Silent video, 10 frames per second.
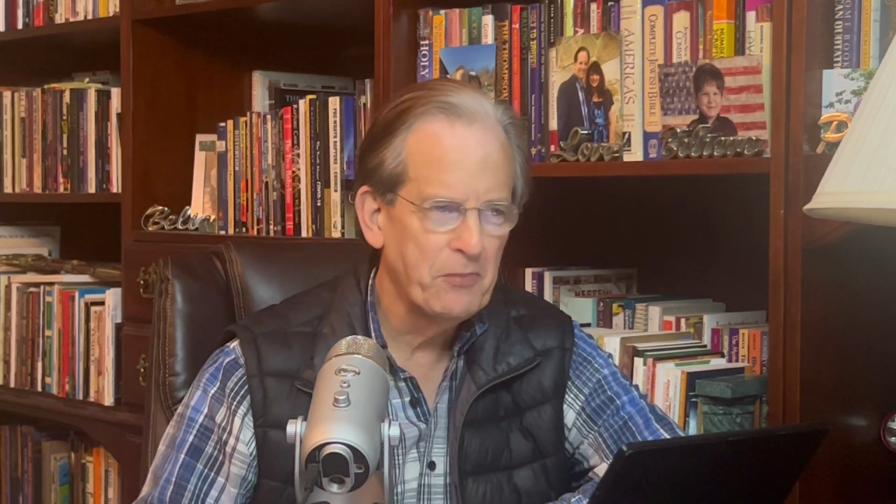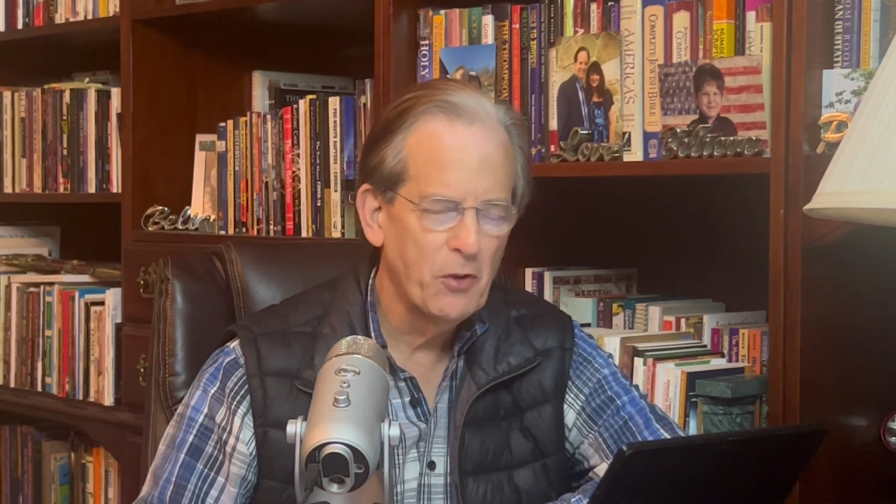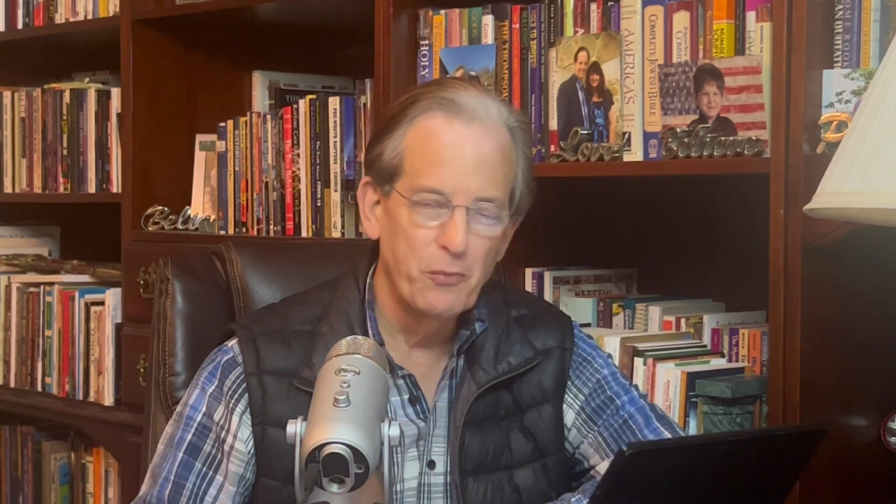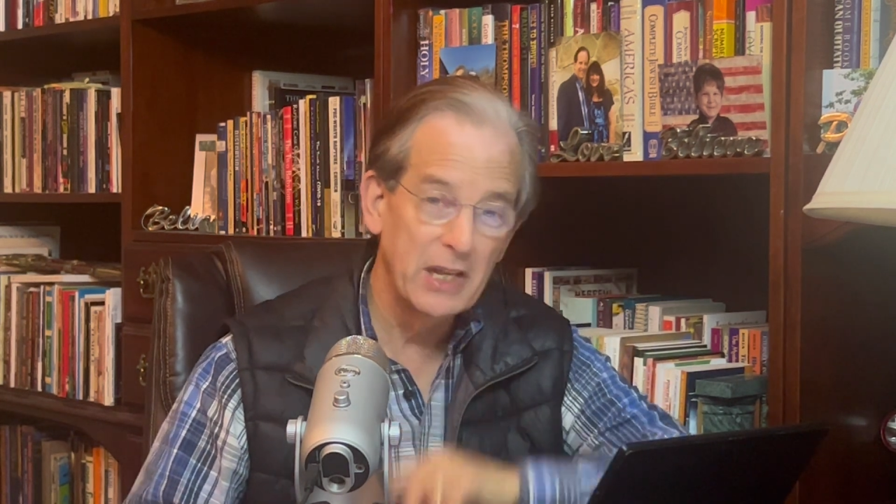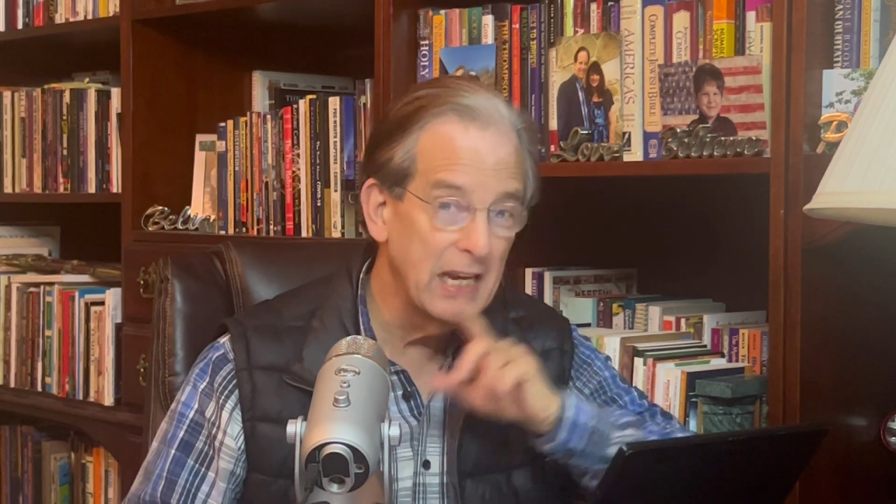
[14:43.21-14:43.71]

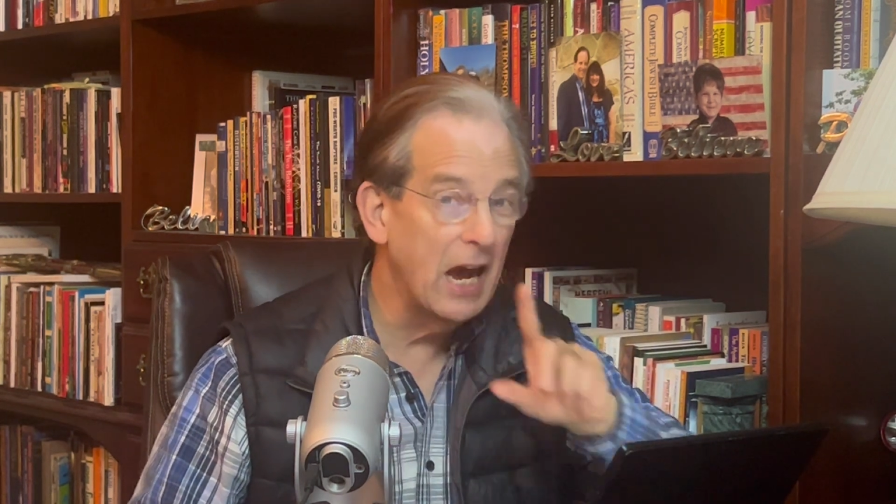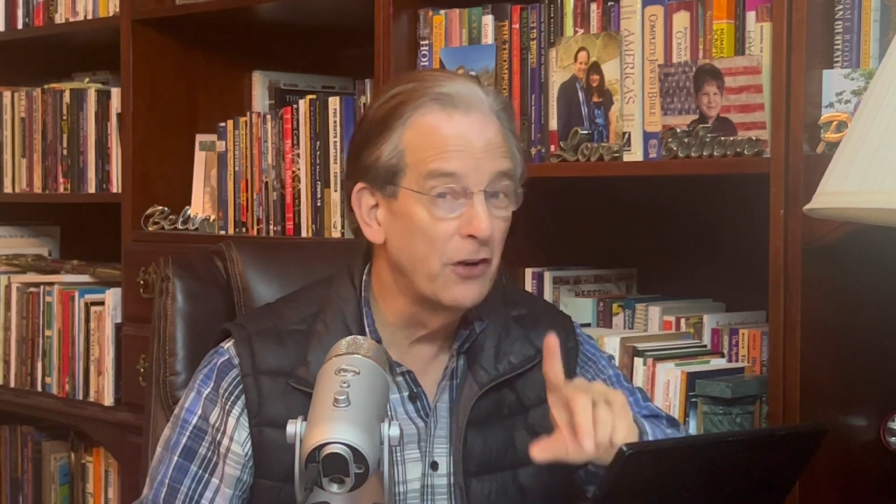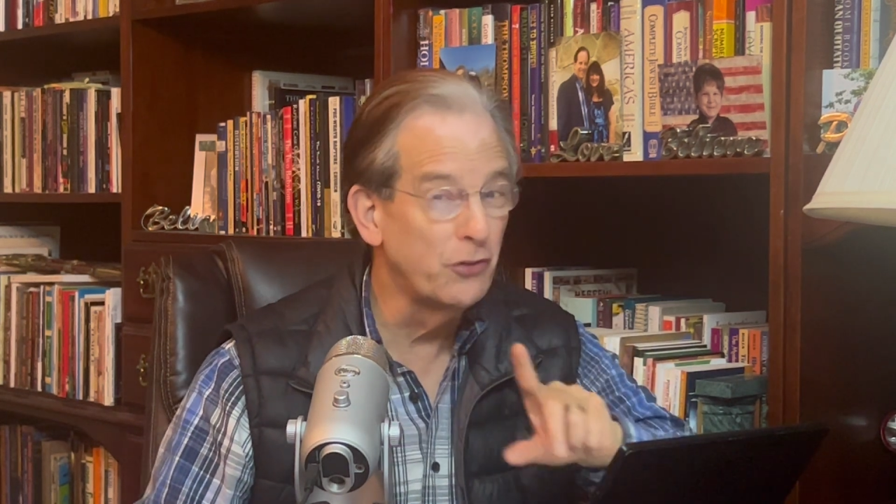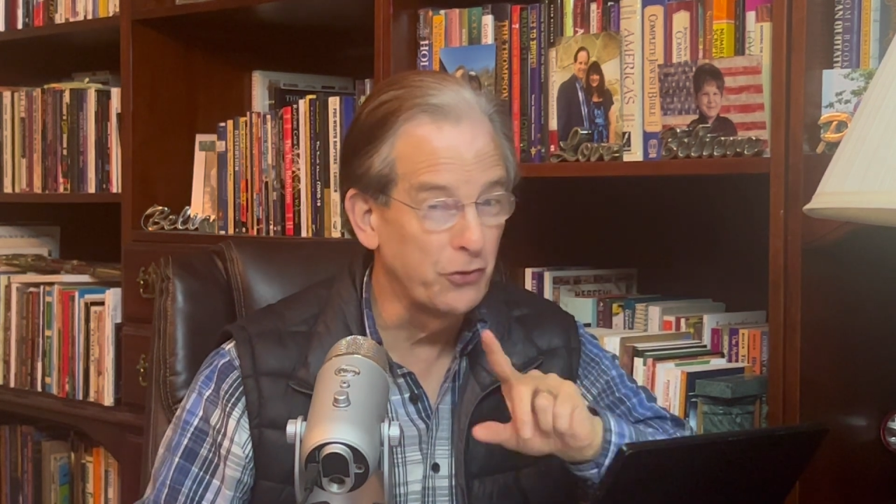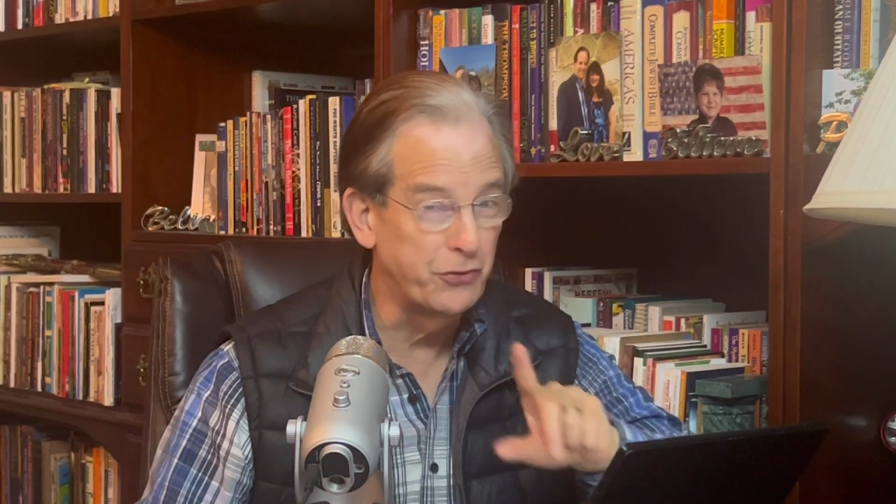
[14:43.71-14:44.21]
really
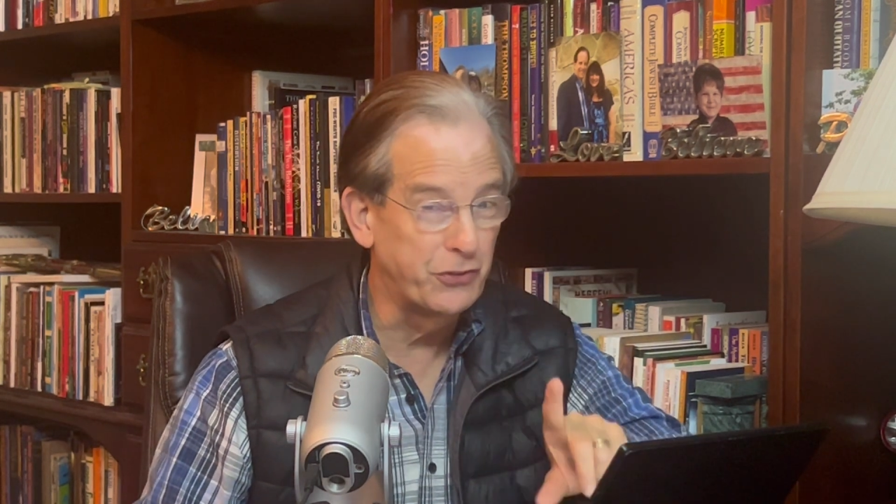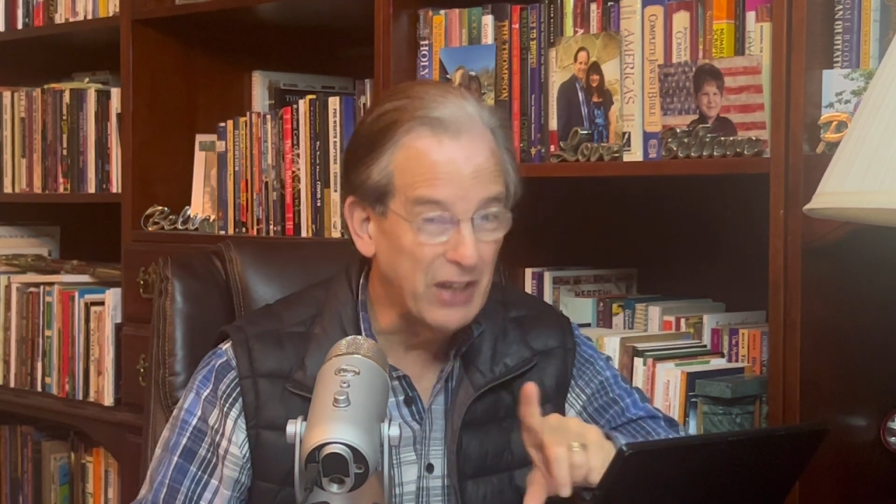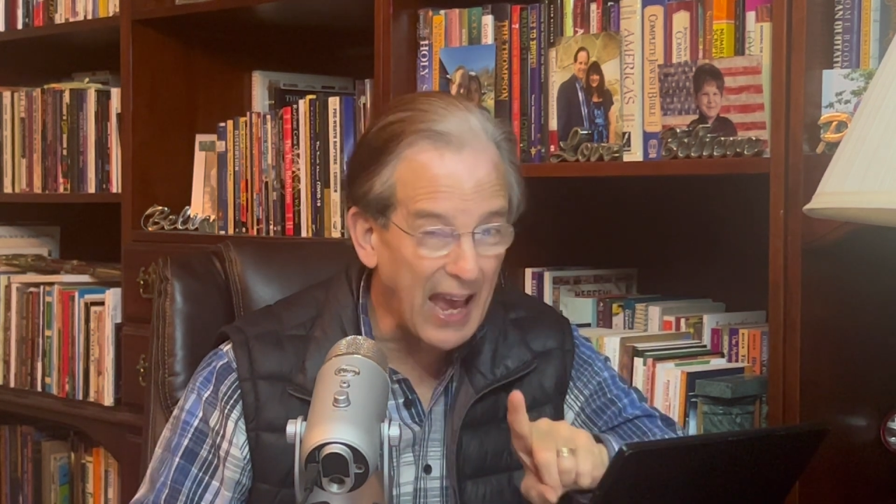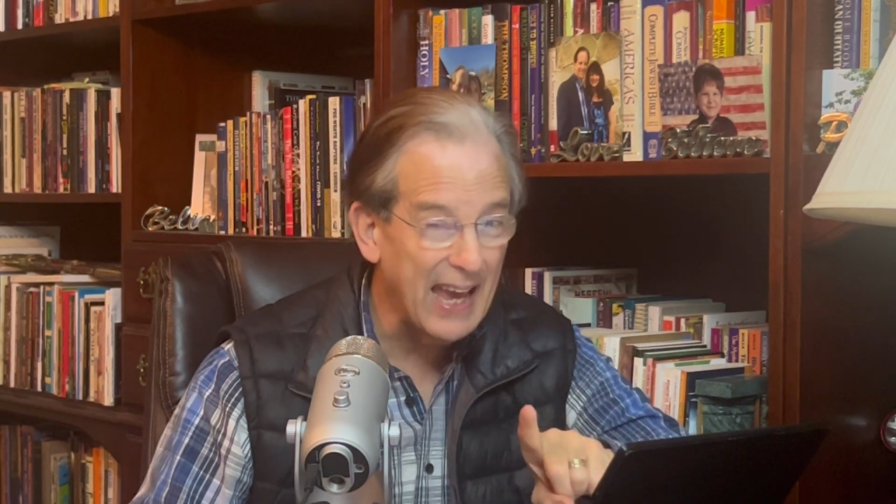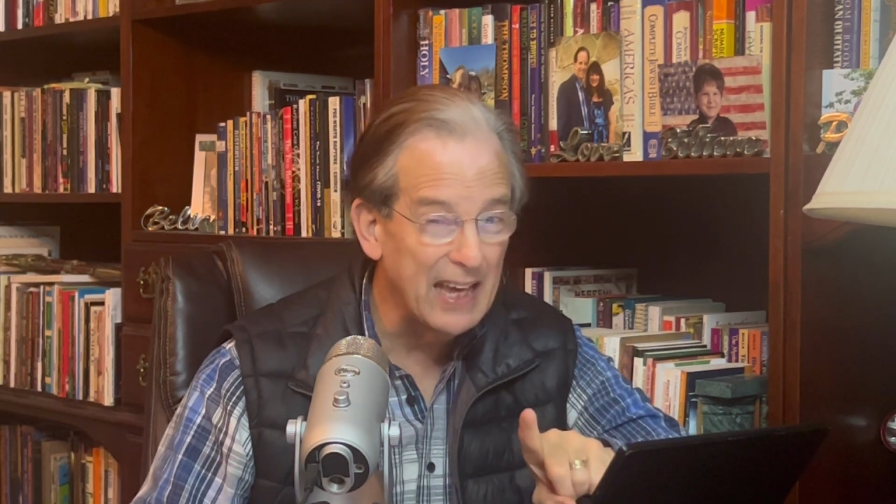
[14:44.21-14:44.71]

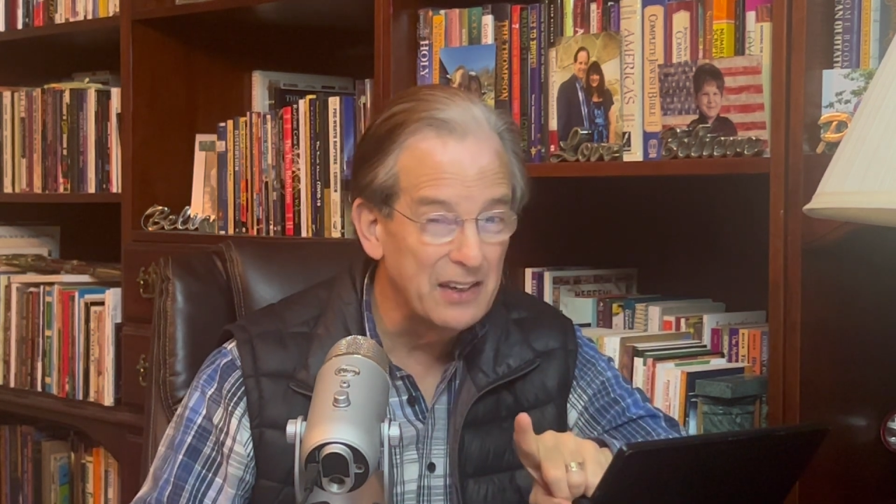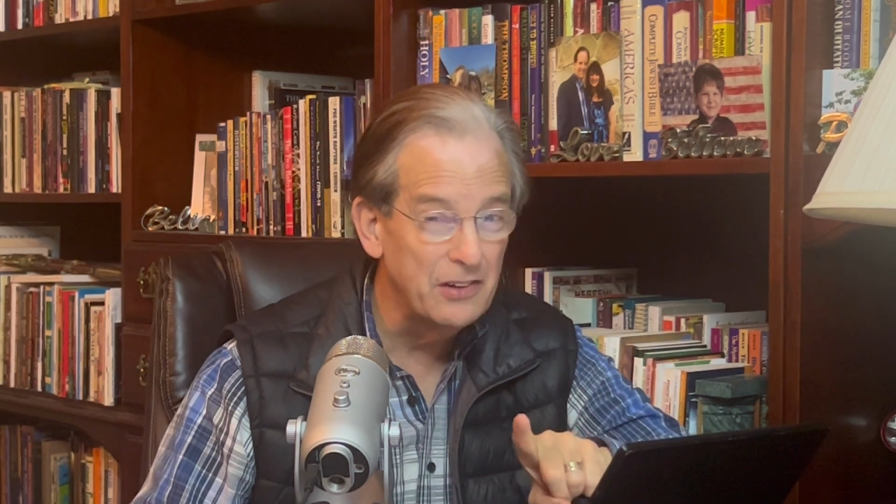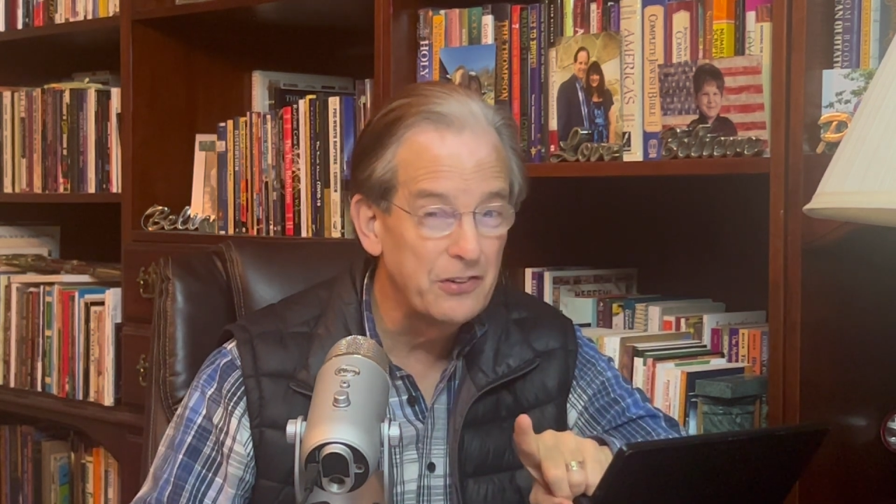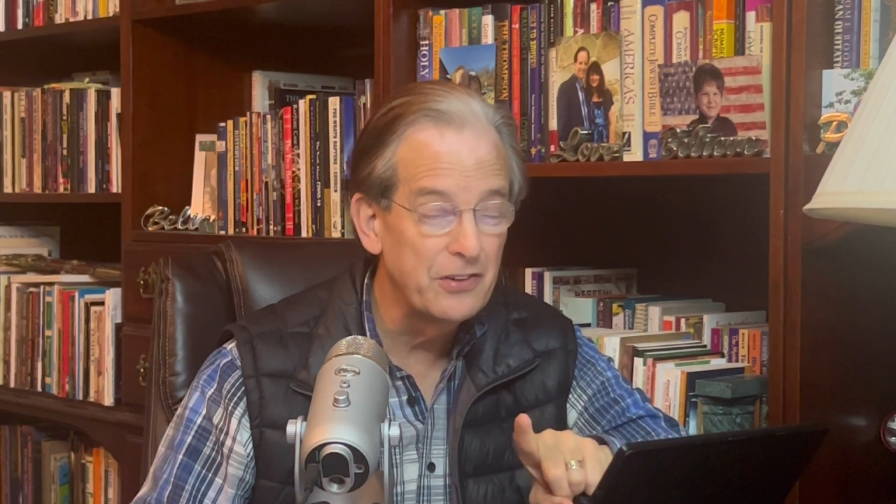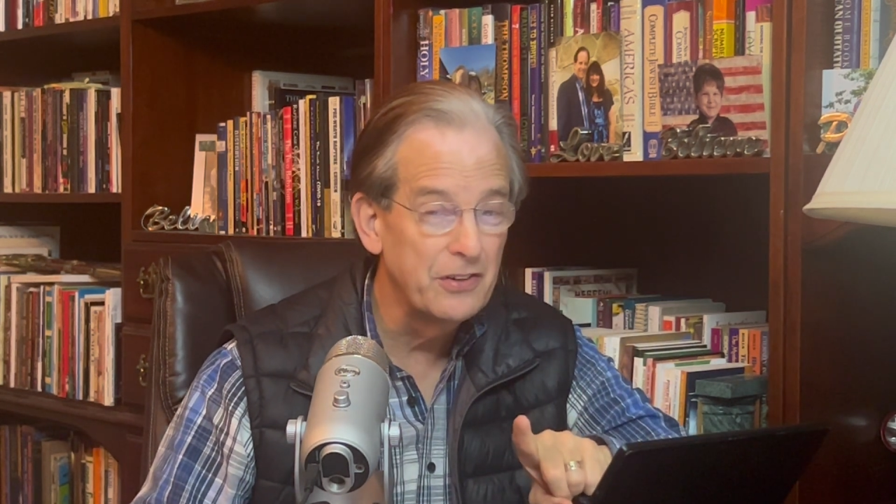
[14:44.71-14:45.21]
understand